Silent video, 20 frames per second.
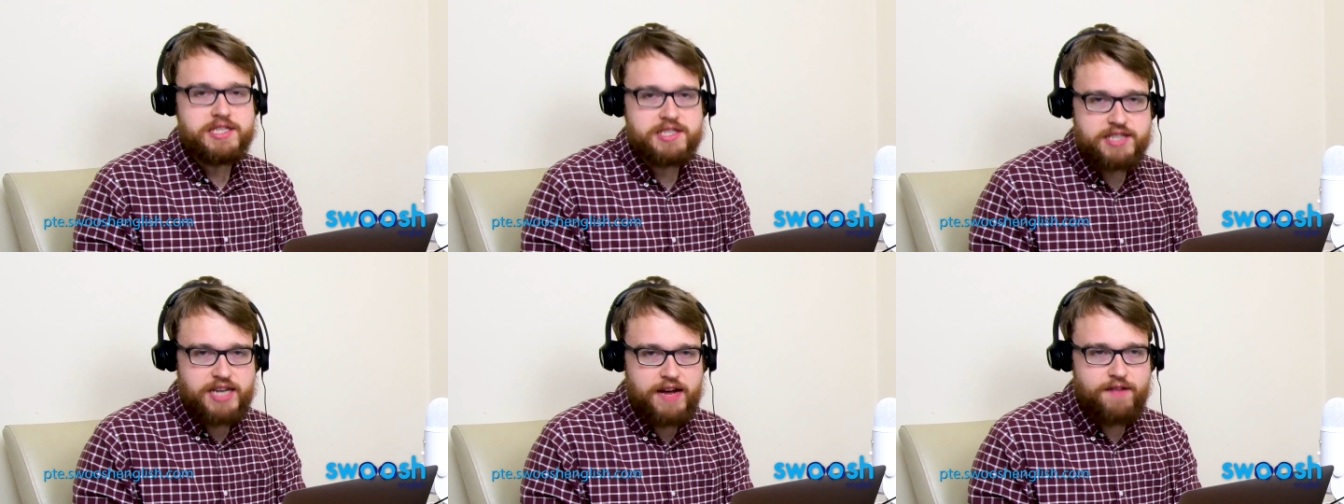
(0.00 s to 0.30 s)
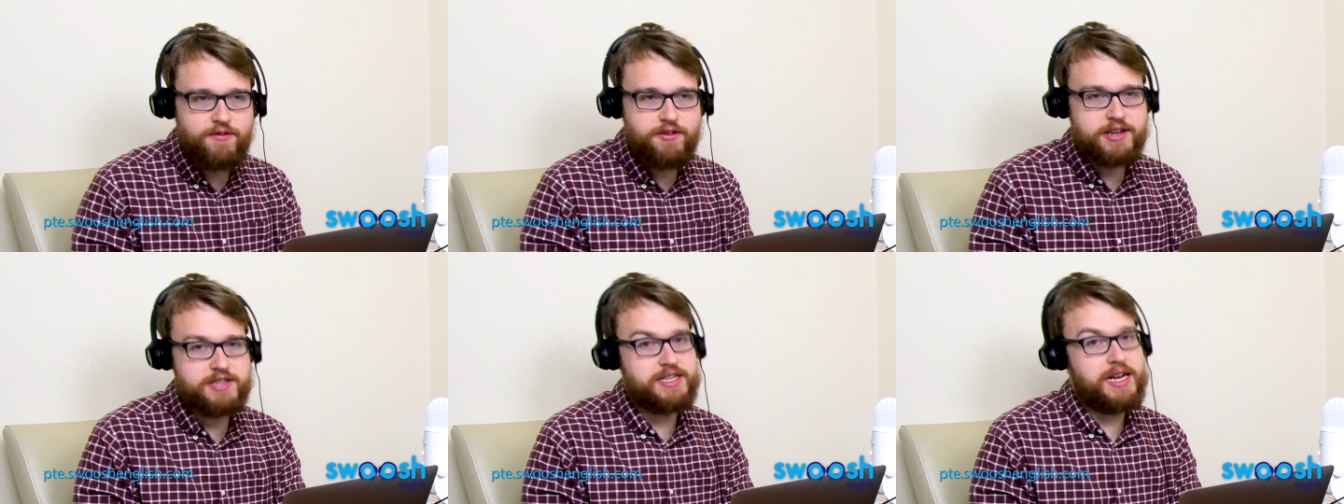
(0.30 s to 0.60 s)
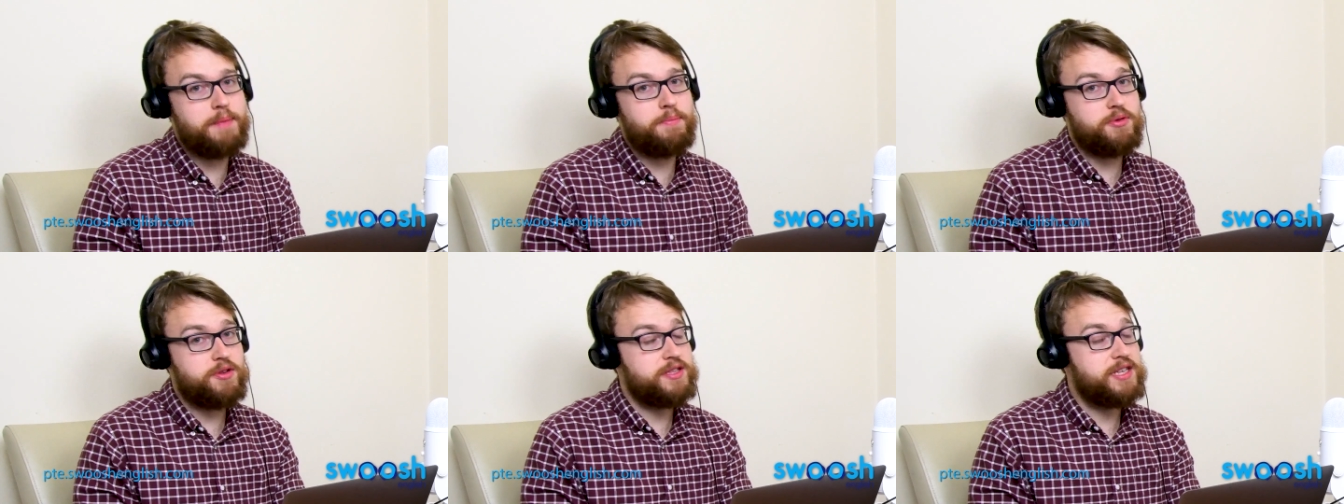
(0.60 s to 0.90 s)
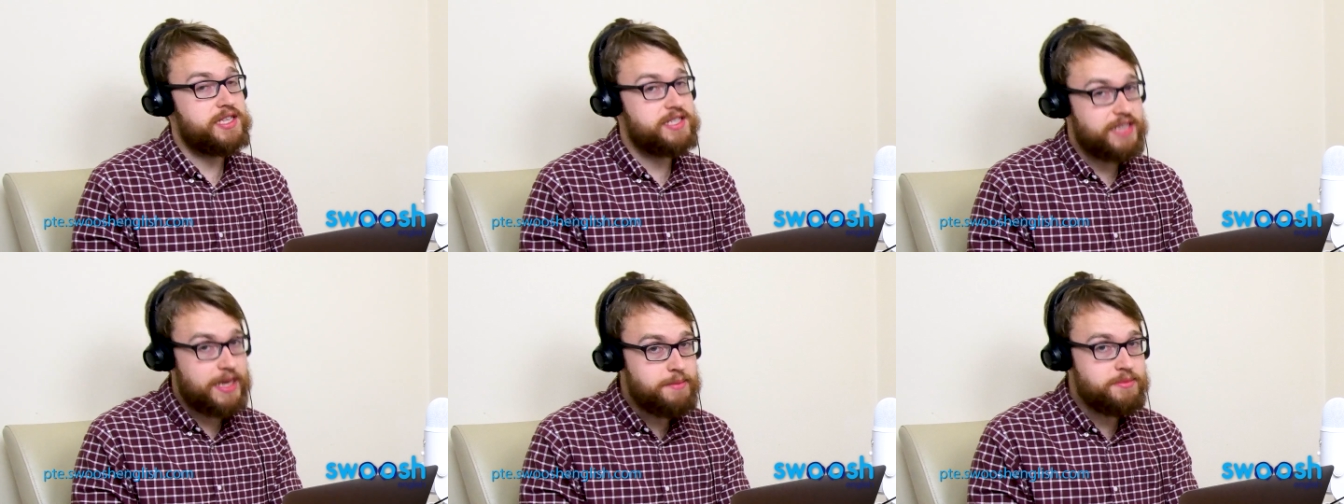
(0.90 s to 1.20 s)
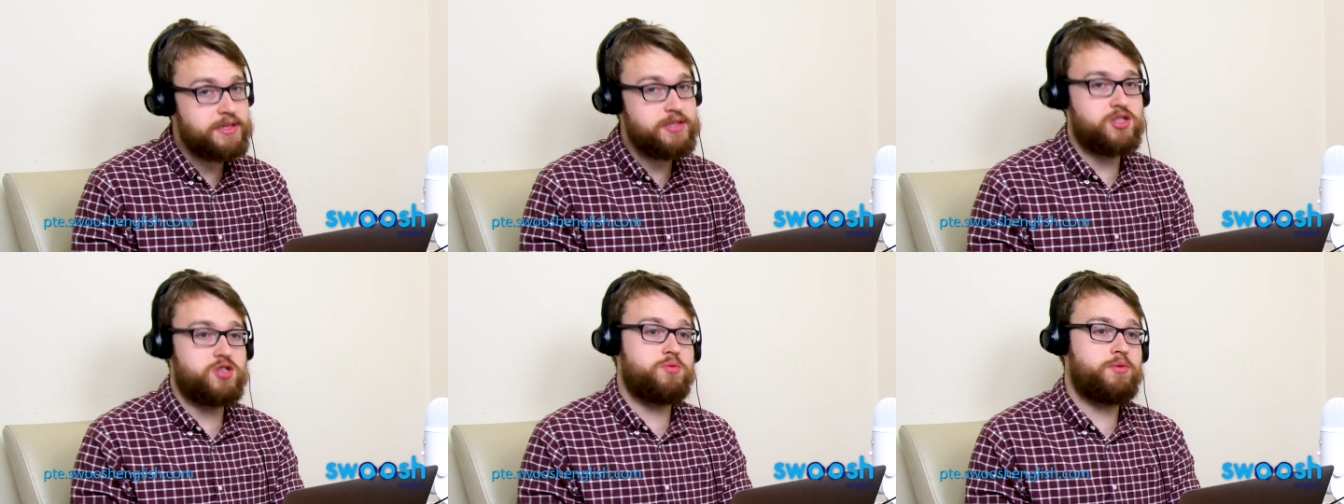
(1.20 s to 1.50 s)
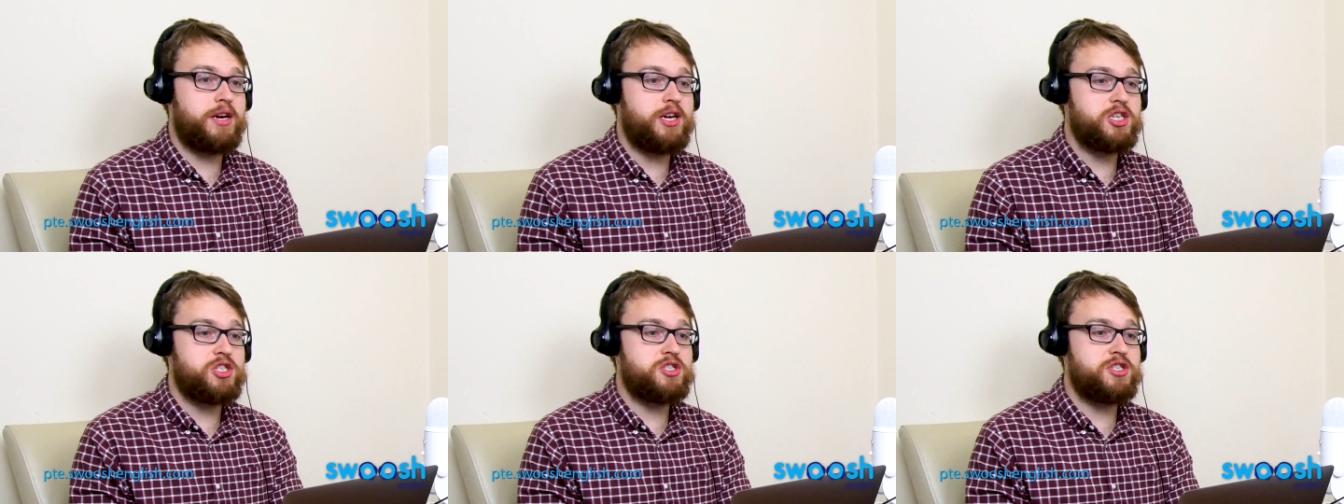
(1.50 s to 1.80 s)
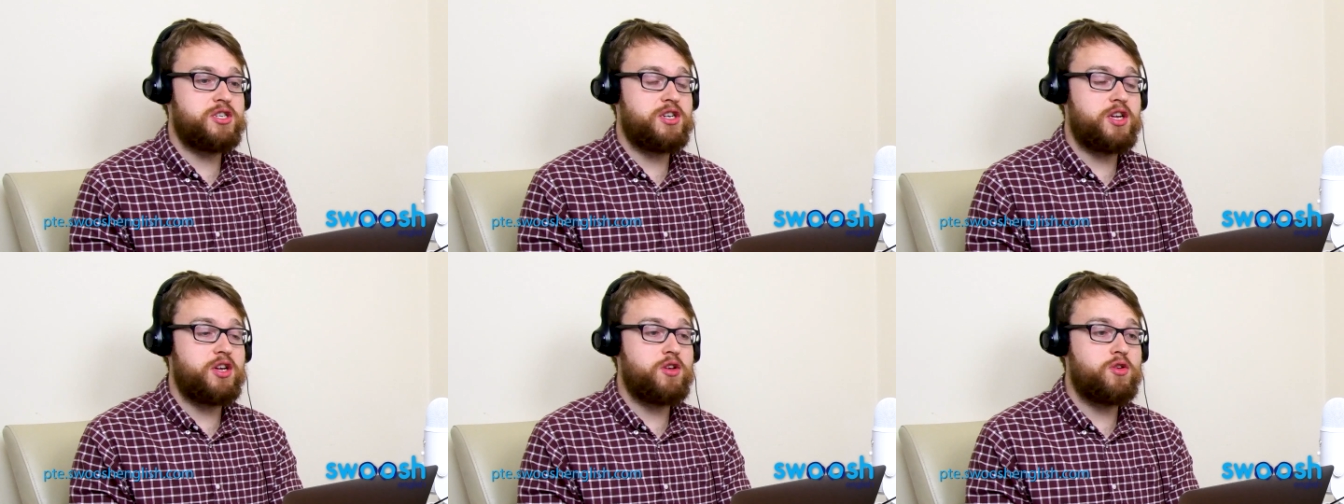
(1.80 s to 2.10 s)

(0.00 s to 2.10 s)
Say, for example, in the same situation,